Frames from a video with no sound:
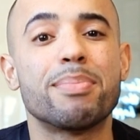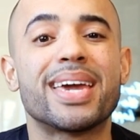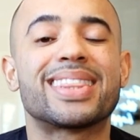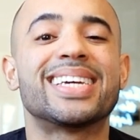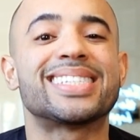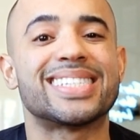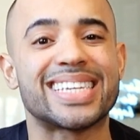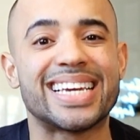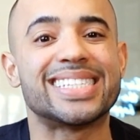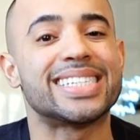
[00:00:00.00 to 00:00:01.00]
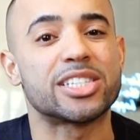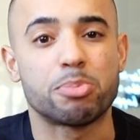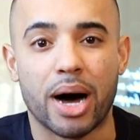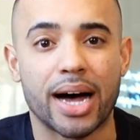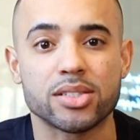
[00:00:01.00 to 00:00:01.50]
to make things as easy as
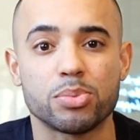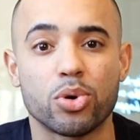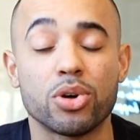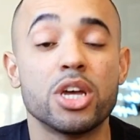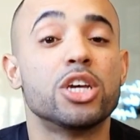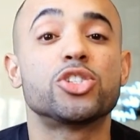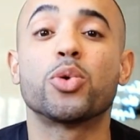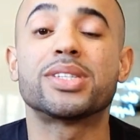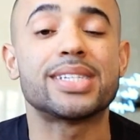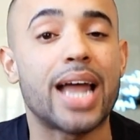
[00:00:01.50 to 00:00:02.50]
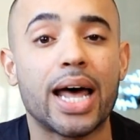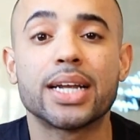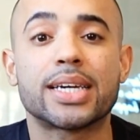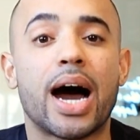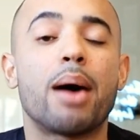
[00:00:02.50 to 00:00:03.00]
possible, so it's not
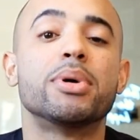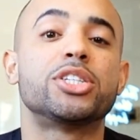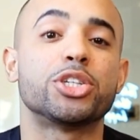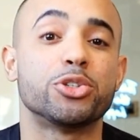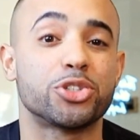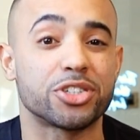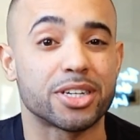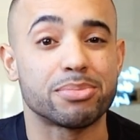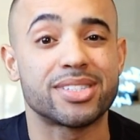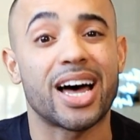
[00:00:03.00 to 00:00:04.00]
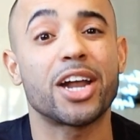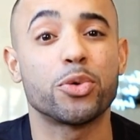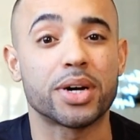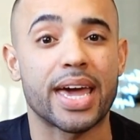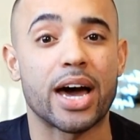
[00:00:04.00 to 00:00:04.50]
uncommon to use your
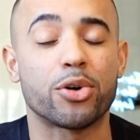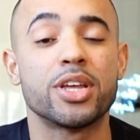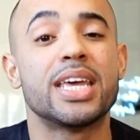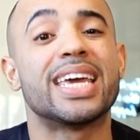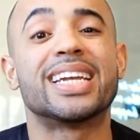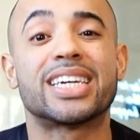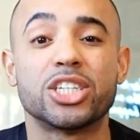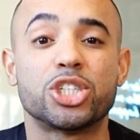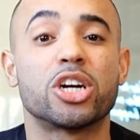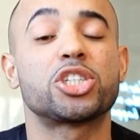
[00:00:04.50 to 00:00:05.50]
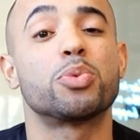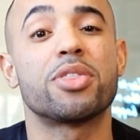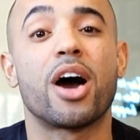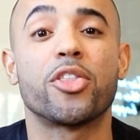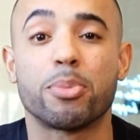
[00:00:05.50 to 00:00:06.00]
Dubsado account in conjunction
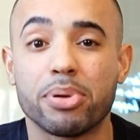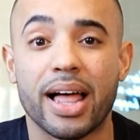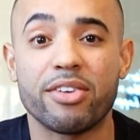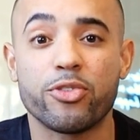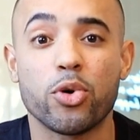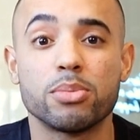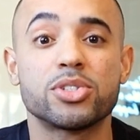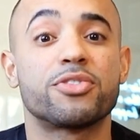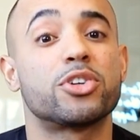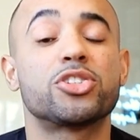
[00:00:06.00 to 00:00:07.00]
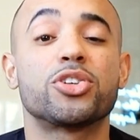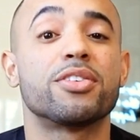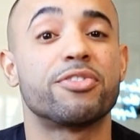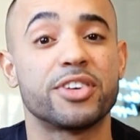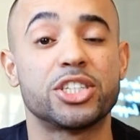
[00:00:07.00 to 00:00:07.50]
with other platforms for
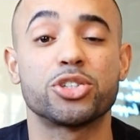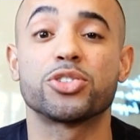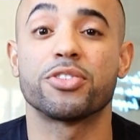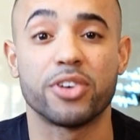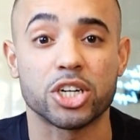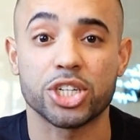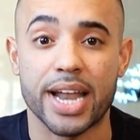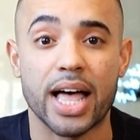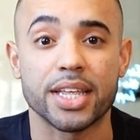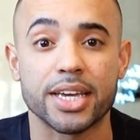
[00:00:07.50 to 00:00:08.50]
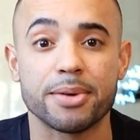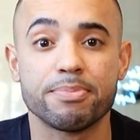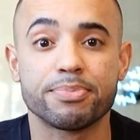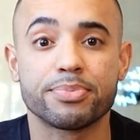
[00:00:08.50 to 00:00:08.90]
certain features or functionality.